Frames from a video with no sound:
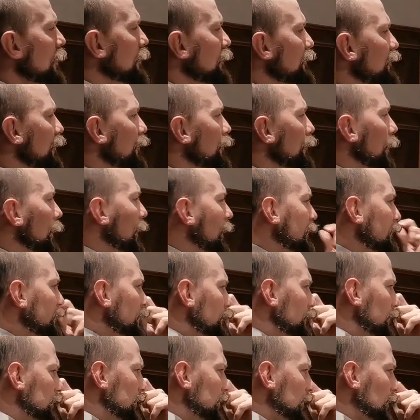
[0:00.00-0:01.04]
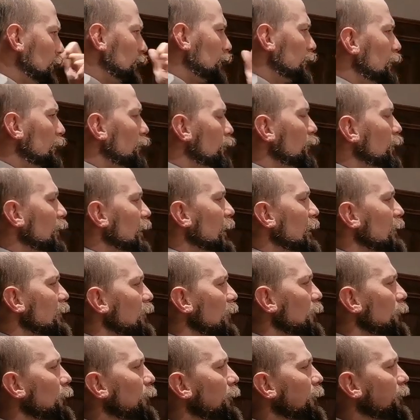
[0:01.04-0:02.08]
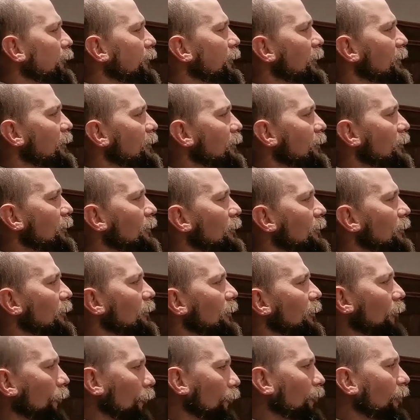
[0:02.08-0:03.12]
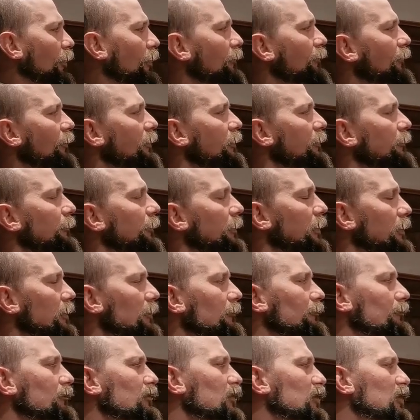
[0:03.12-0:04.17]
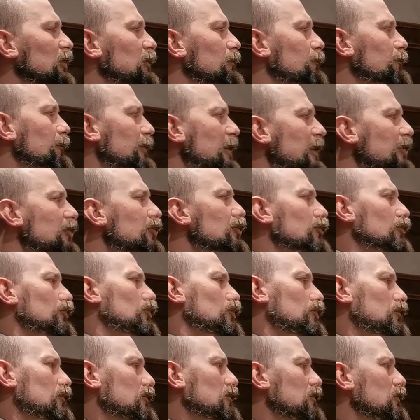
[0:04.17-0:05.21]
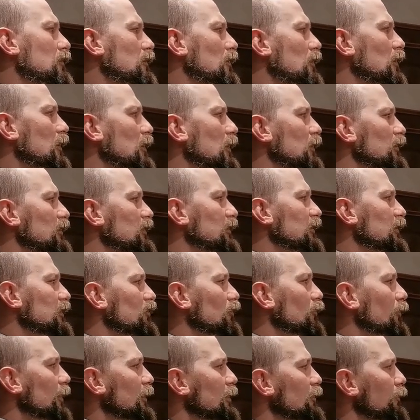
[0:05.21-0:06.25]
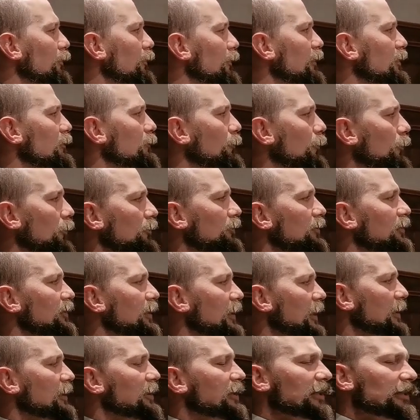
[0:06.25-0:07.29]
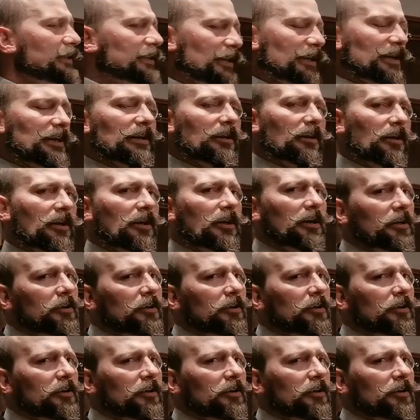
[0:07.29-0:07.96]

So as a result, we end up with this rather special situation where this boss is actually there